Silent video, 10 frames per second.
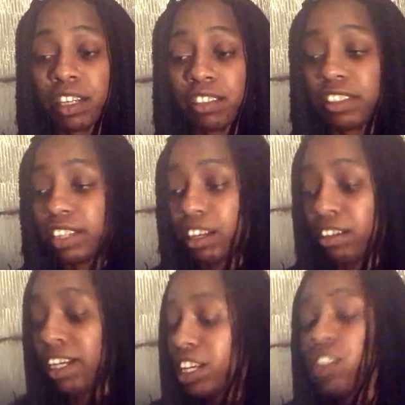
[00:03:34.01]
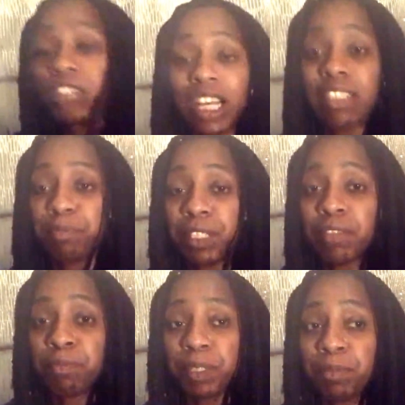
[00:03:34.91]
though, You have your
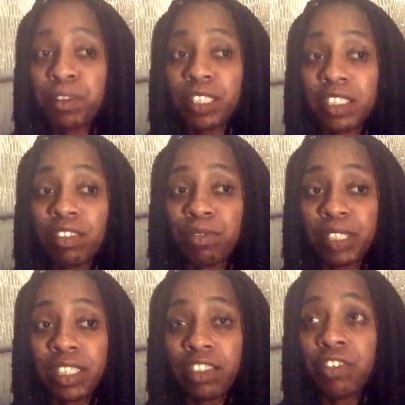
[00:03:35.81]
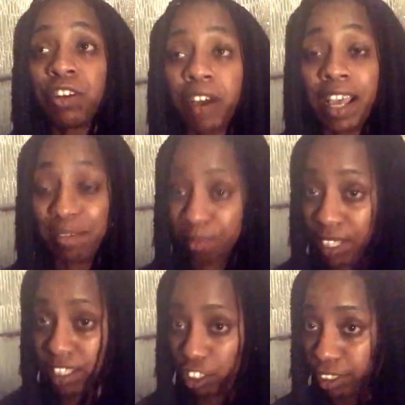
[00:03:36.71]
best memories when you don't have
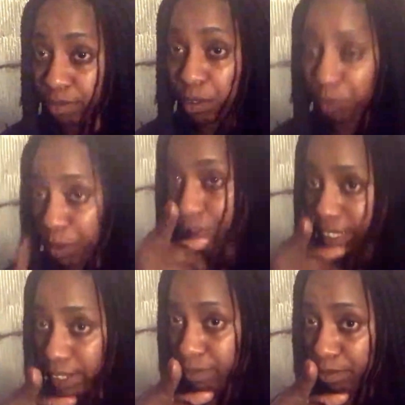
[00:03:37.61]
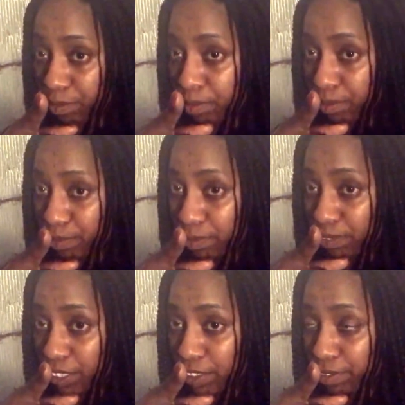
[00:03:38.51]
much. Remember that.
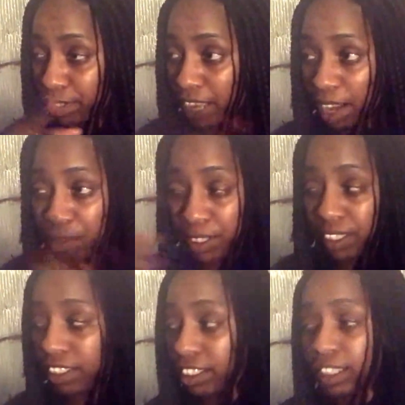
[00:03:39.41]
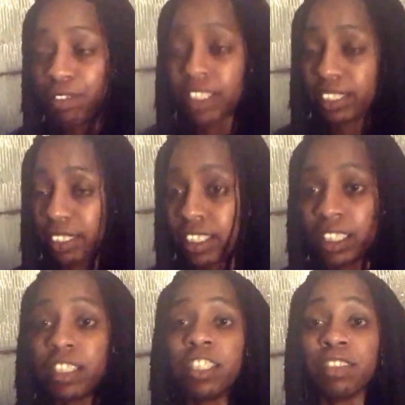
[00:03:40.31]
I wouldn't erase
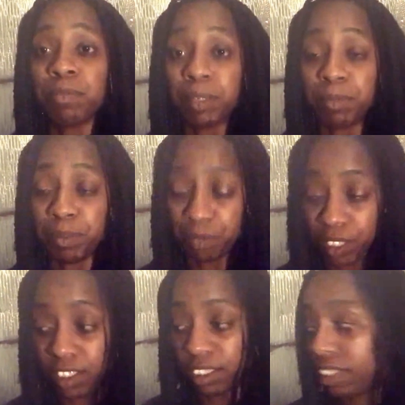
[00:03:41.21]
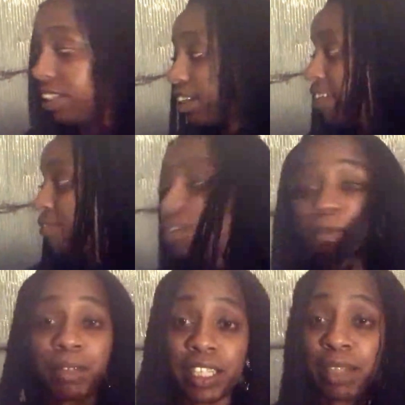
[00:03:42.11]
any of my memories
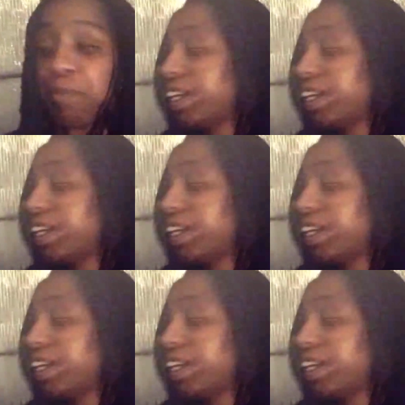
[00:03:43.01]
for money.